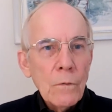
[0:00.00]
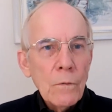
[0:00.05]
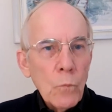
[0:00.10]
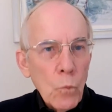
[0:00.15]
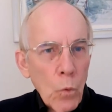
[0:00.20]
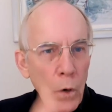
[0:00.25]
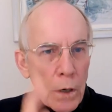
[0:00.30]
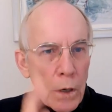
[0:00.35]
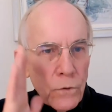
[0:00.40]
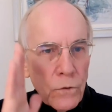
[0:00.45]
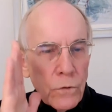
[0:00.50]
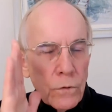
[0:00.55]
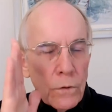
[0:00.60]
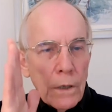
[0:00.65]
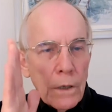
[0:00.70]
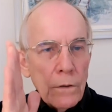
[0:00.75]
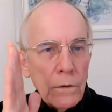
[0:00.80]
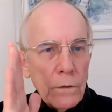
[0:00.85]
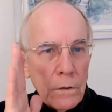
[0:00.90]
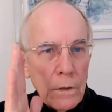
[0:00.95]
Once
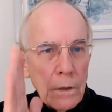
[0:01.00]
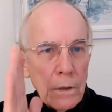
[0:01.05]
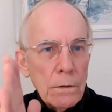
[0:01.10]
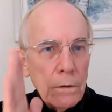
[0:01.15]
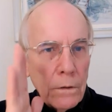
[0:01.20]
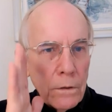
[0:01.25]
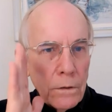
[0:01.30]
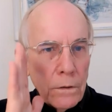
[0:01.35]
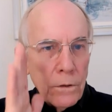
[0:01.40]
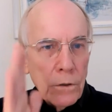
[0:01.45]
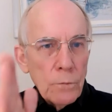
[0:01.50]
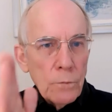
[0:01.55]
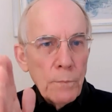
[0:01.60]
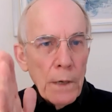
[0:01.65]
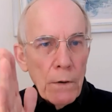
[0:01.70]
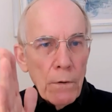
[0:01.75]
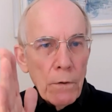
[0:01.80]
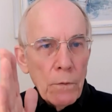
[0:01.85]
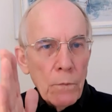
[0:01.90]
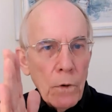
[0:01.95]
it's just
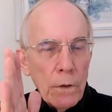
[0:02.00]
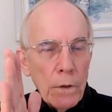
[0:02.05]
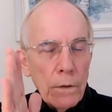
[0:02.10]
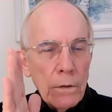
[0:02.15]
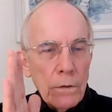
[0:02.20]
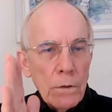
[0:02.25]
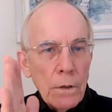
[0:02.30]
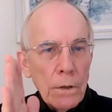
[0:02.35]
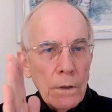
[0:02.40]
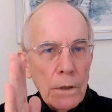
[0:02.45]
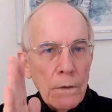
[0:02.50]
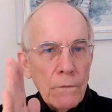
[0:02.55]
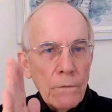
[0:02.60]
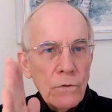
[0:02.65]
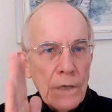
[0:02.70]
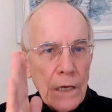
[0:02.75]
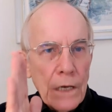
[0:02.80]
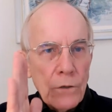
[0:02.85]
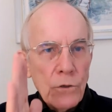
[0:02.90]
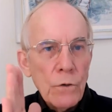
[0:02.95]
bear in mind this idea of
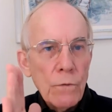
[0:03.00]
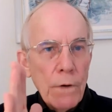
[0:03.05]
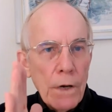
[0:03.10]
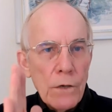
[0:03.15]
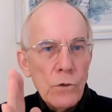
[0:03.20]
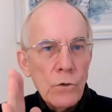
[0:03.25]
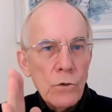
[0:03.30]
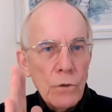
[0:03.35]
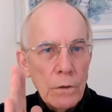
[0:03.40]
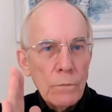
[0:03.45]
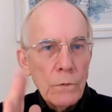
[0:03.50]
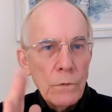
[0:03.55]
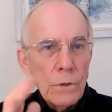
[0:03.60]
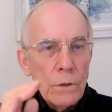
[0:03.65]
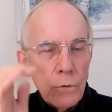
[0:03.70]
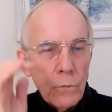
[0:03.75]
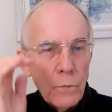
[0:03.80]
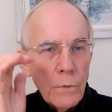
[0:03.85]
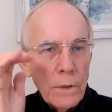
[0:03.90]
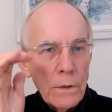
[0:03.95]
saturation, which
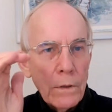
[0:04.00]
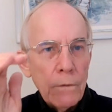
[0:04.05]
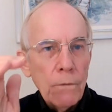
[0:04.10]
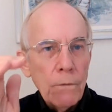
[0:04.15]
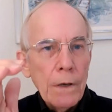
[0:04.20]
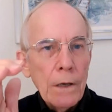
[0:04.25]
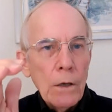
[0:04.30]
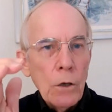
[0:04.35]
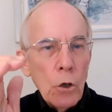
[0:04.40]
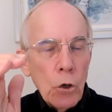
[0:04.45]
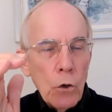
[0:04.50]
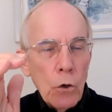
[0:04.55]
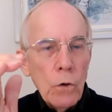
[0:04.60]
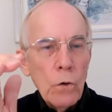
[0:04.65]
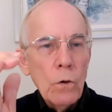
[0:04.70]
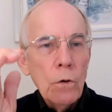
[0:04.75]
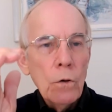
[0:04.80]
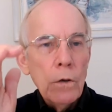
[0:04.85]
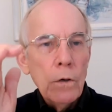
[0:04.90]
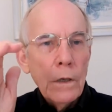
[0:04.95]
is when you
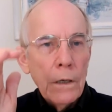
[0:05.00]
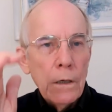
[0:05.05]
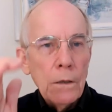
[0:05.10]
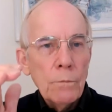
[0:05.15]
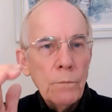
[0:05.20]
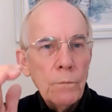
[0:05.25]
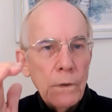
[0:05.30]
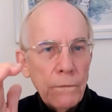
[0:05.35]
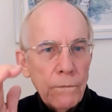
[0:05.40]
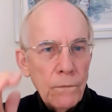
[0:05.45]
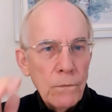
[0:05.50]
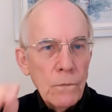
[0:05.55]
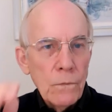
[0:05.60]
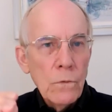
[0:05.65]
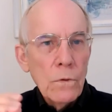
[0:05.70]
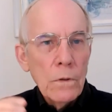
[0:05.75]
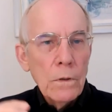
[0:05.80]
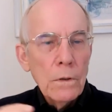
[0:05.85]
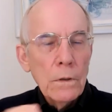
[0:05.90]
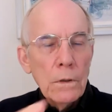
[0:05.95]
heard it
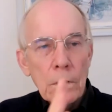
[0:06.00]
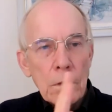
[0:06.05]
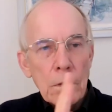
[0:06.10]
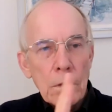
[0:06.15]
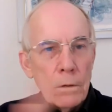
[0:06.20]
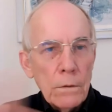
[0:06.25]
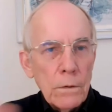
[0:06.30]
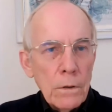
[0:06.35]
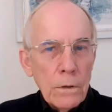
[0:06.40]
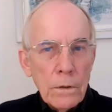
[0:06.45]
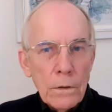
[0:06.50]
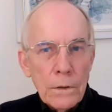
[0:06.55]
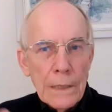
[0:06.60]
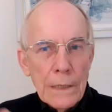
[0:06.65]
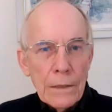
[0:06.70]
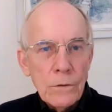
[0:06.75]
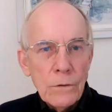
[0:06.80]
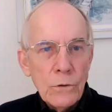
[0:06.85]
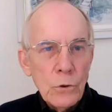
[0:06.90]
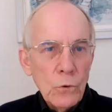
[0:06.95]
before, and
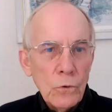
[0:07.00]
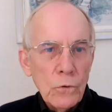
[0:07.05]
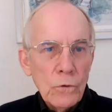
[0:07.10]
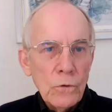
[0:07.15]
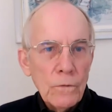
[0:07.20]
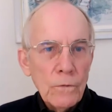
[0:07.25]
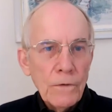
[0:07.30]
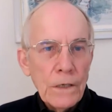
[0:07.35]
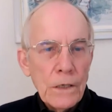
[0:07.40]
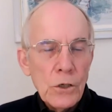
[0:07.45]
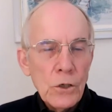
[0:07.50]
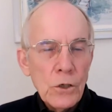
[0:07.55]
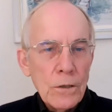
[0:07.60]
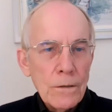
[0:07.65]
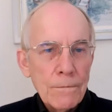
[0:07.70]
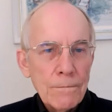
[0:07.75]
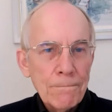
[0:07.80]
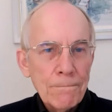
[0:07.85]
down tools, finished.